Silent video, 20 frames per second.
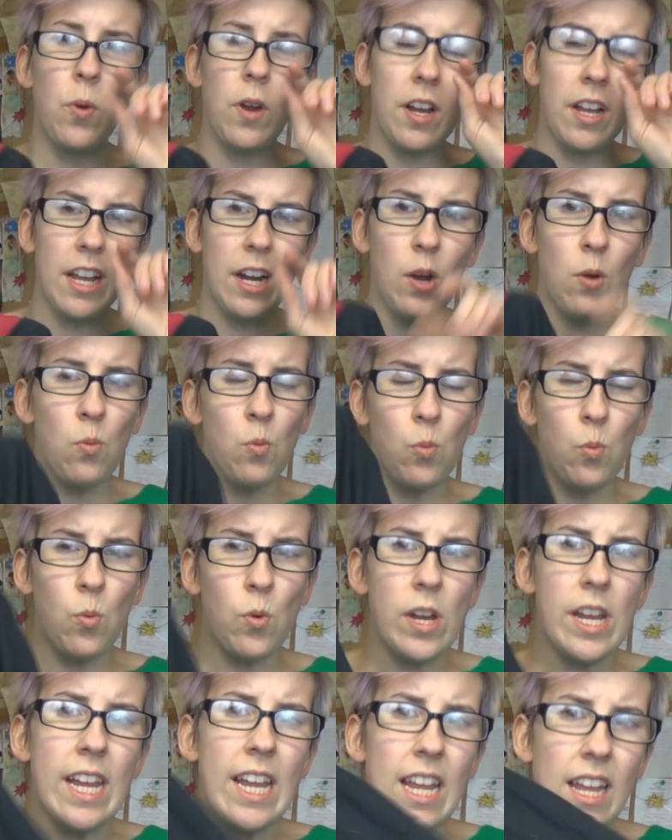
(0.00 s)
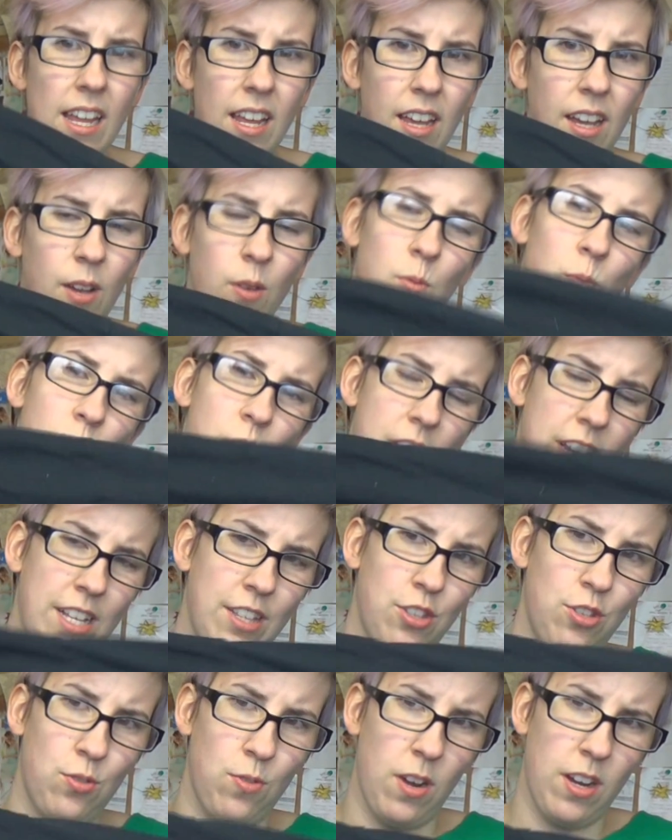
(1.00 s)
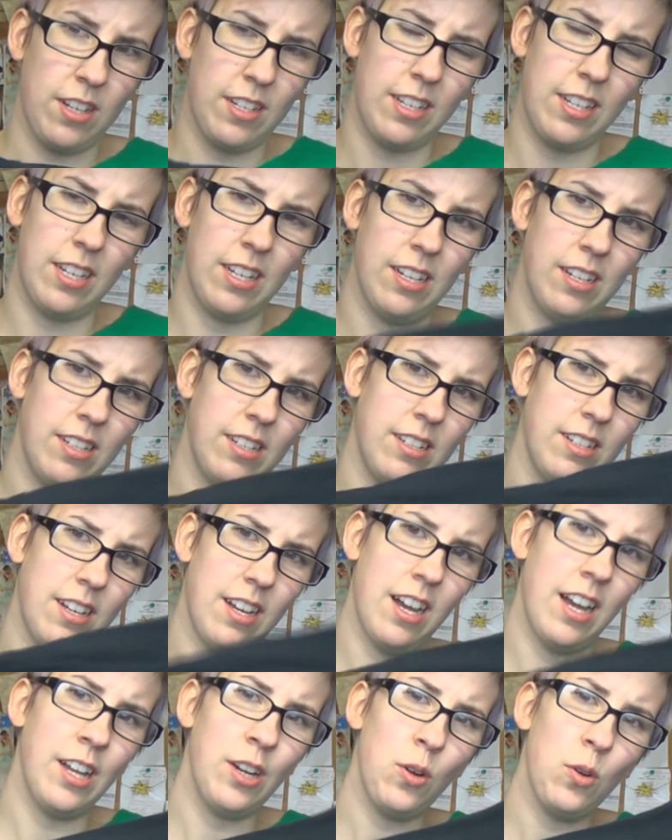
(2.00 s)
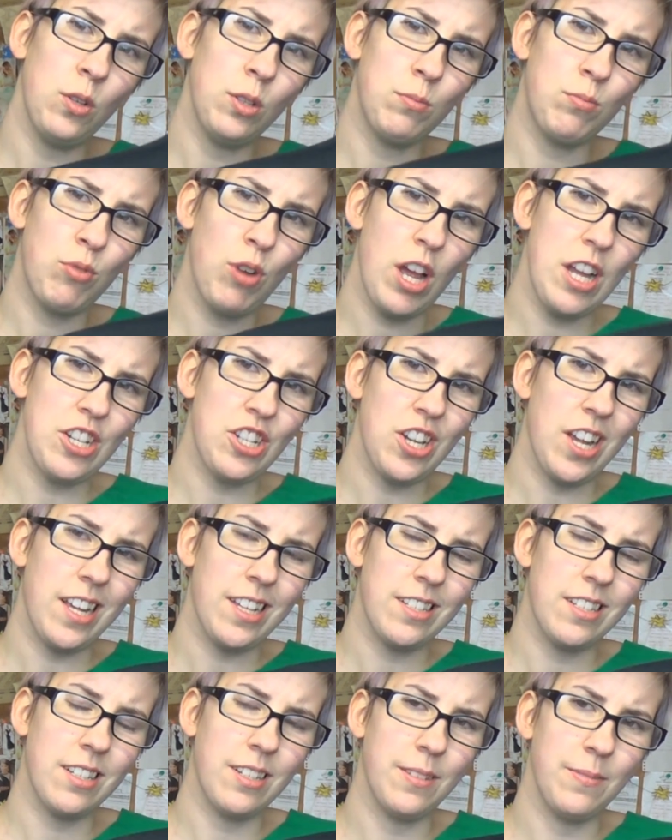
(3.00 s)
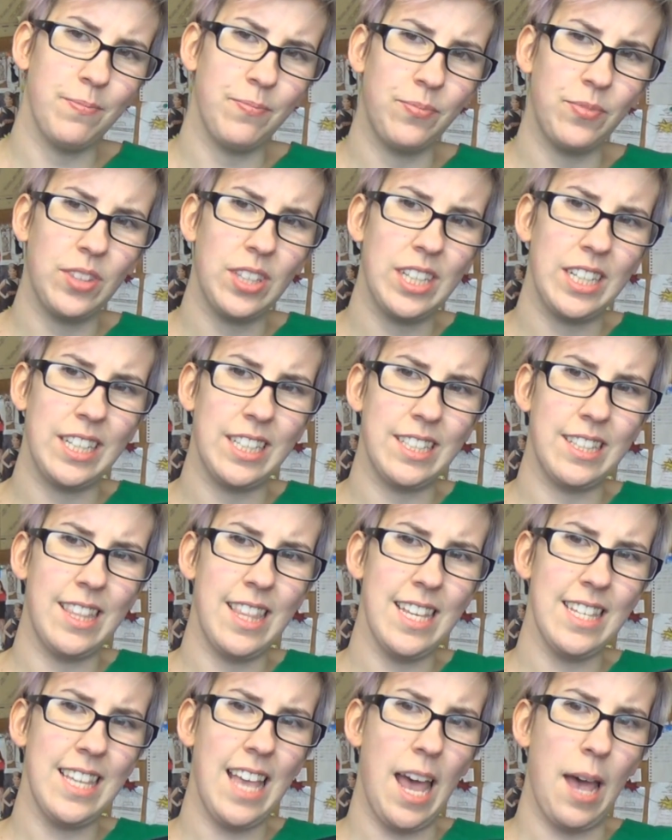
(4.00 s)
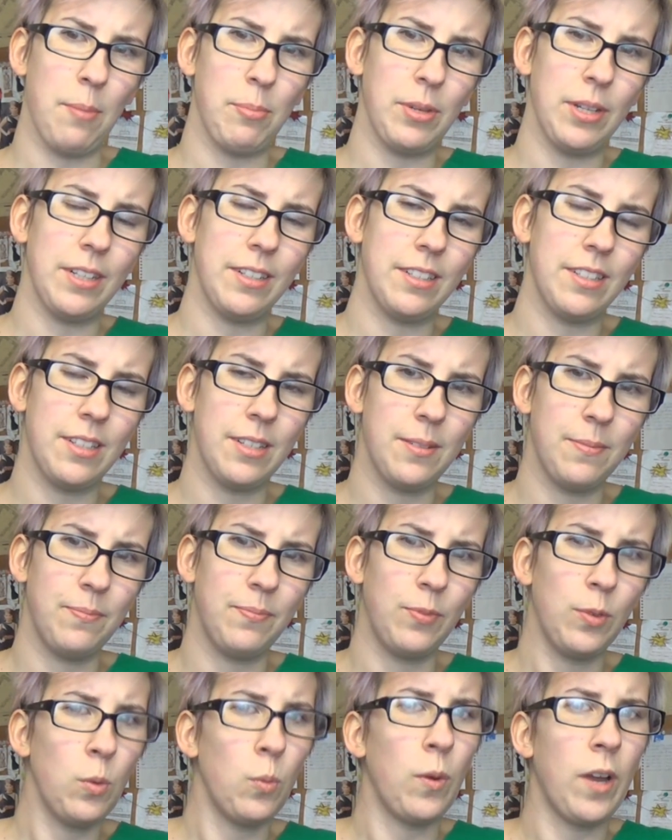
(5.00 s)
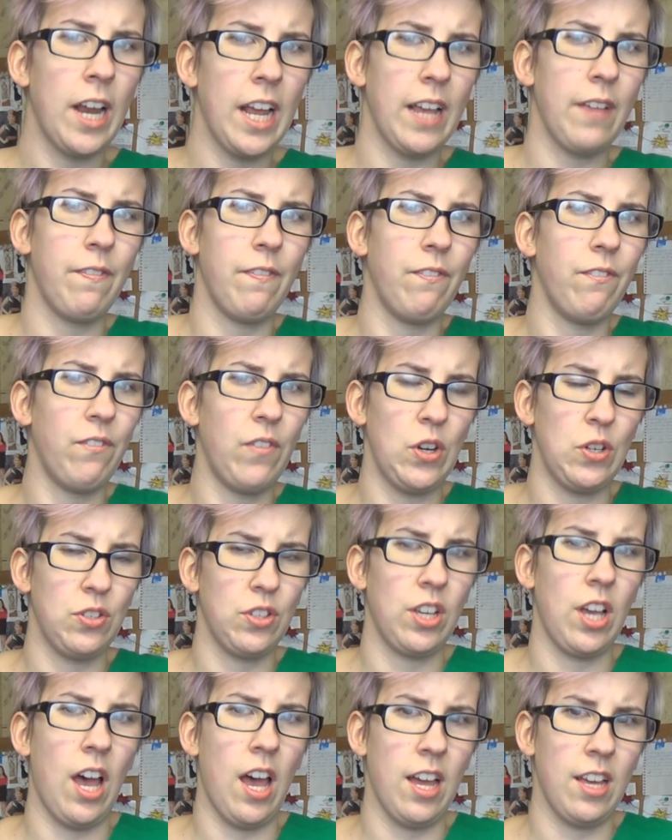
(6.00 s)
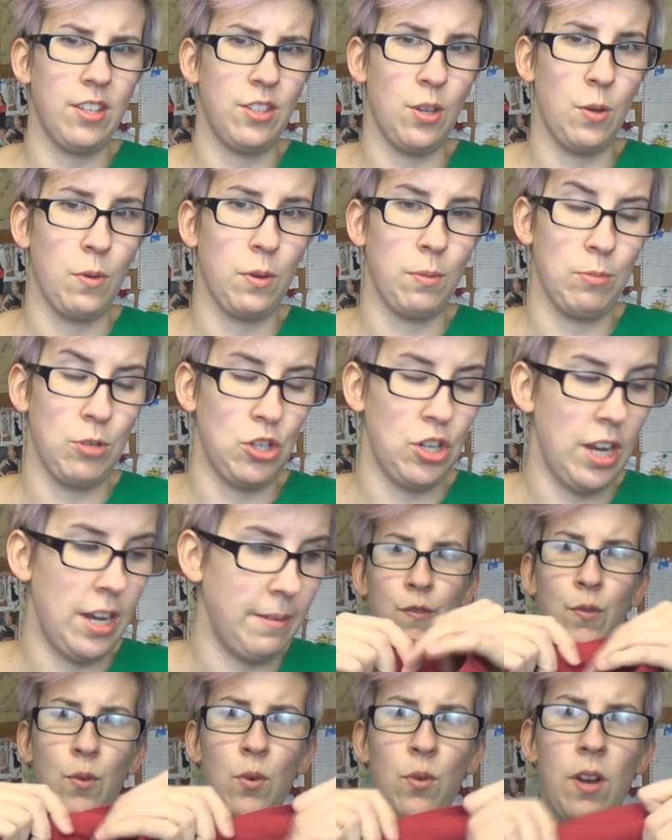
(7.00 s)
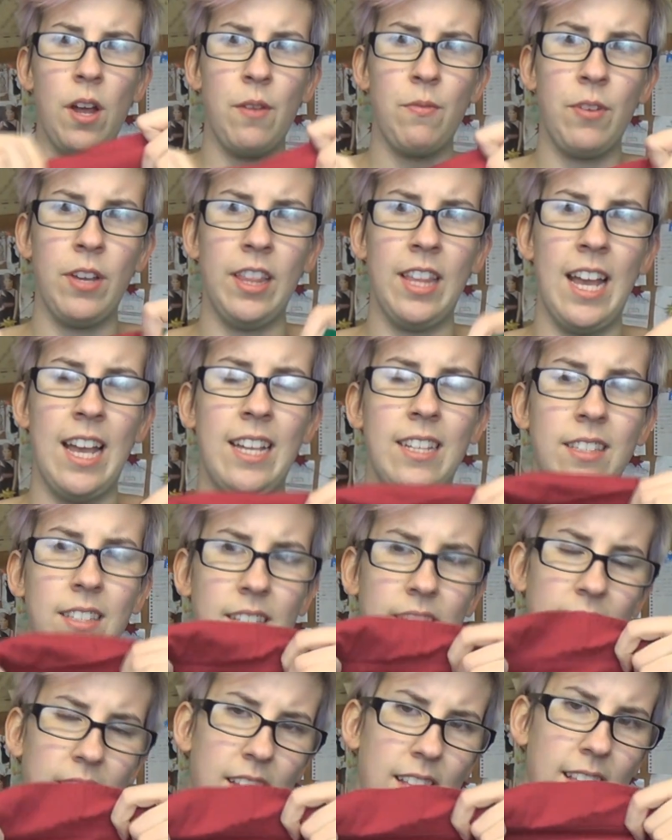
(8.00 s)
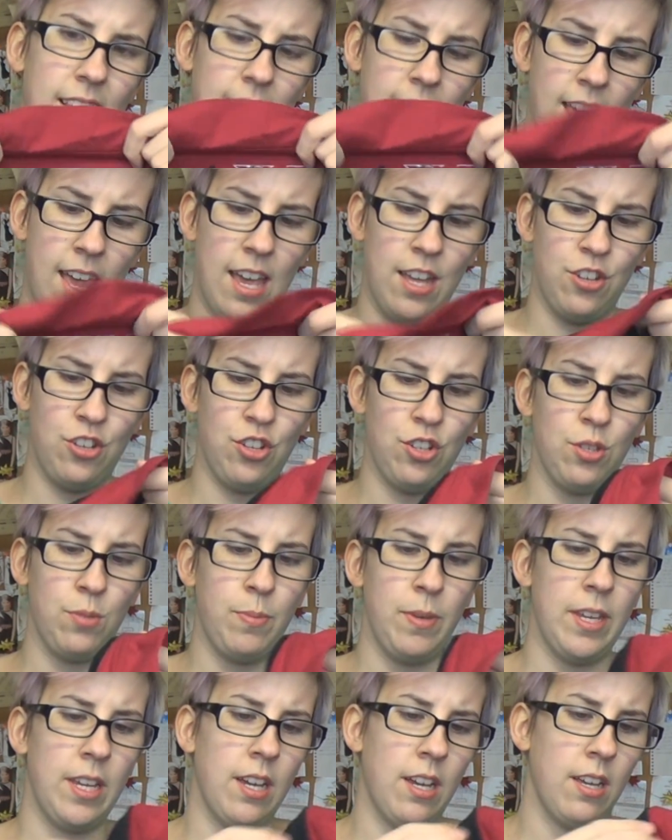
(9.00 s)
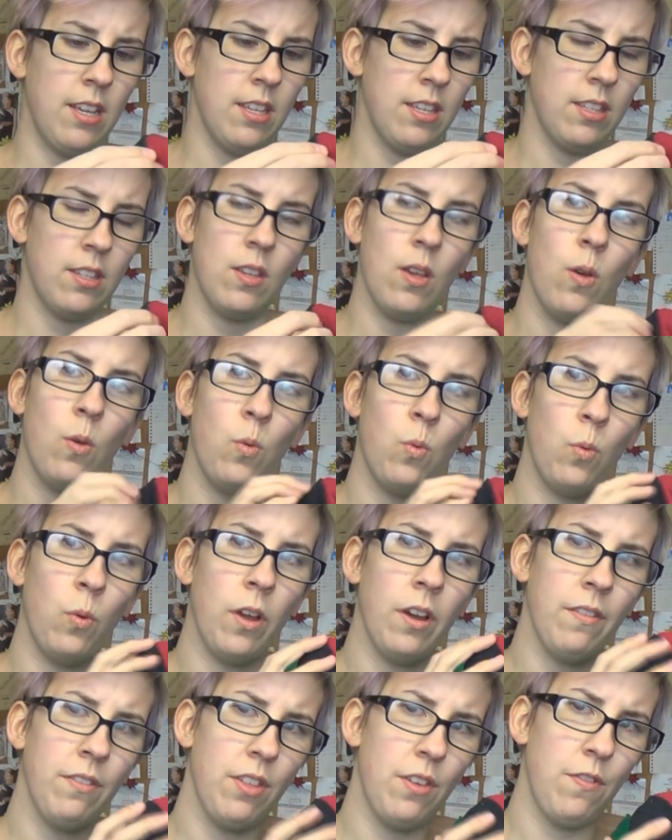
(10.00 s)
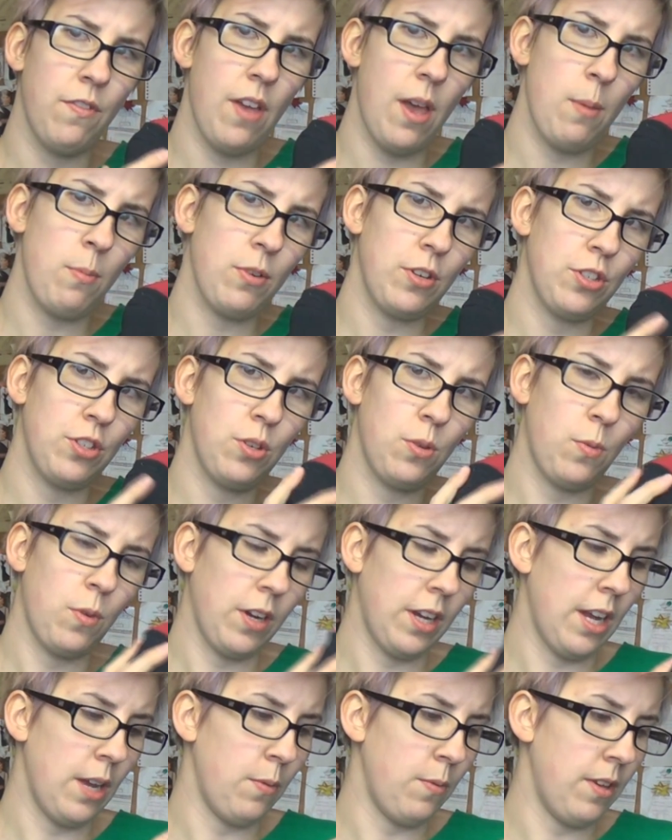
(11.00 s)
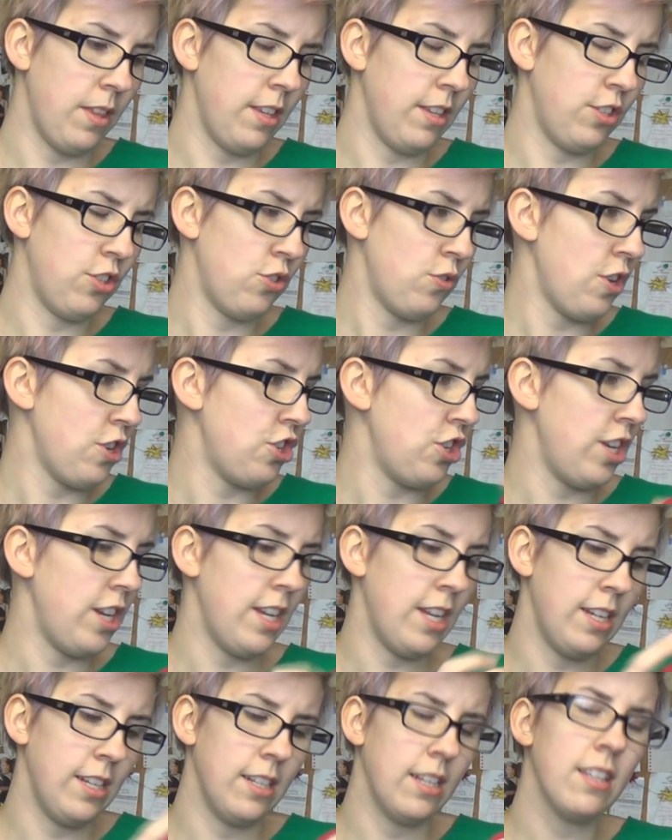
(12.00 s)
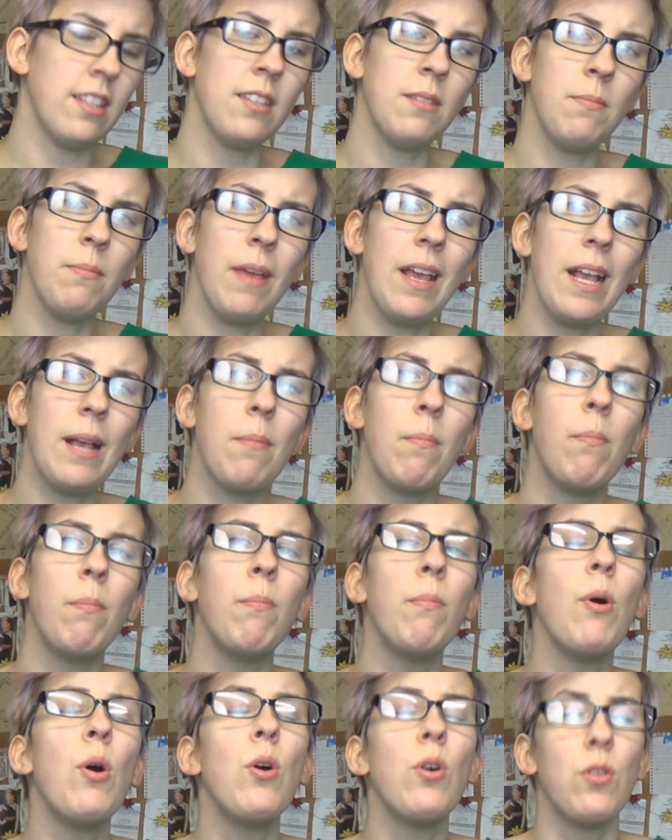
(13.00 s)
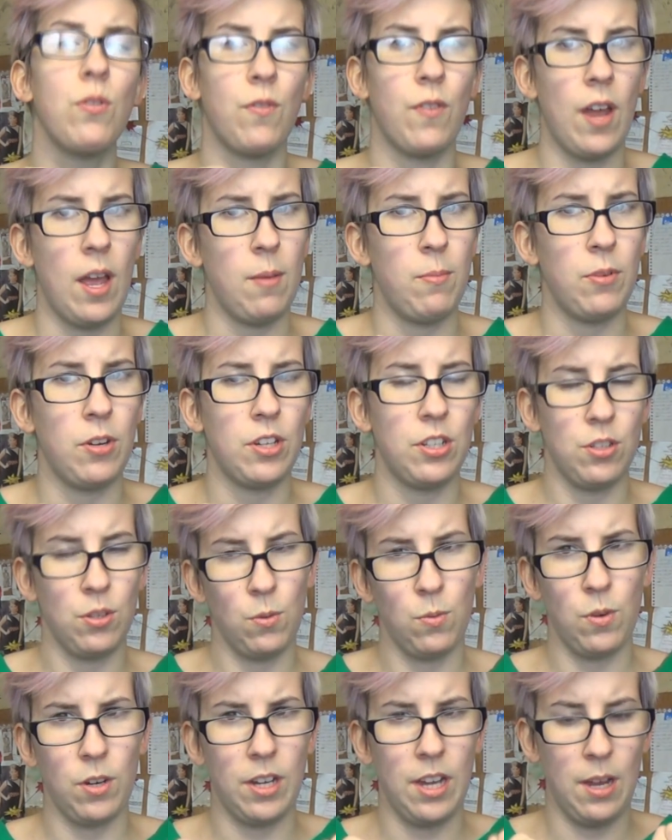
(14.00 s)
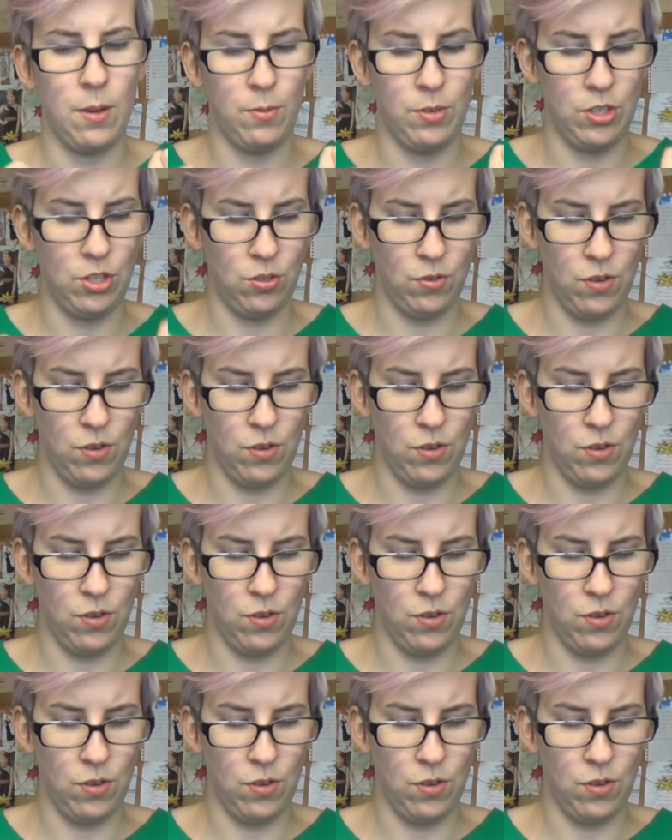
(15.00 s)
We're gonna re-reconstruct an old project because this happened when I first got a sewing machine. Before I realized that just because one of the fabrics you're working with is stretchy doesn't make both fabrics you're working with